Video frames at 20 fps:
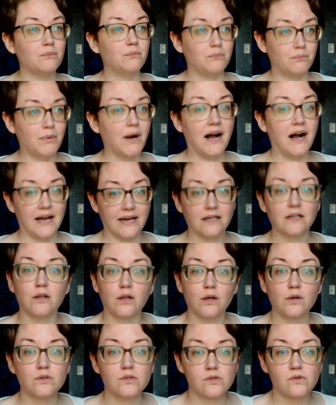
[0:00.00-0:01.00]
behind
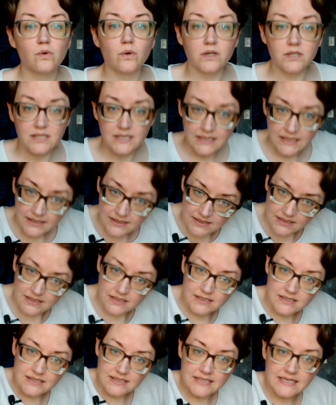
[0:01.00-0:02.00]
closed doors, needs
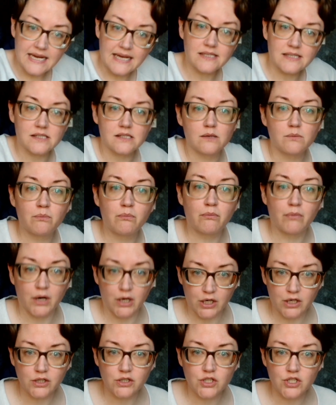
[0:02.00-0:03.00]
to stay
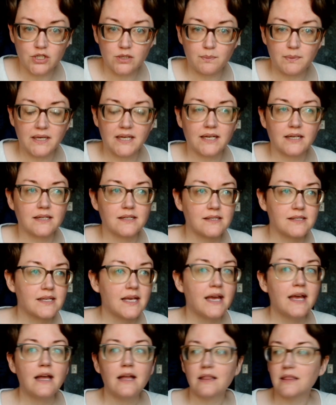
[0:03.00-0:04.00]
submerged because
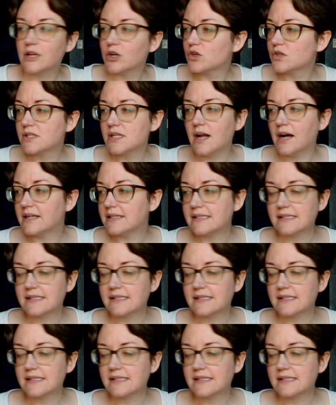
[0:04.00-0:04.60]
there's not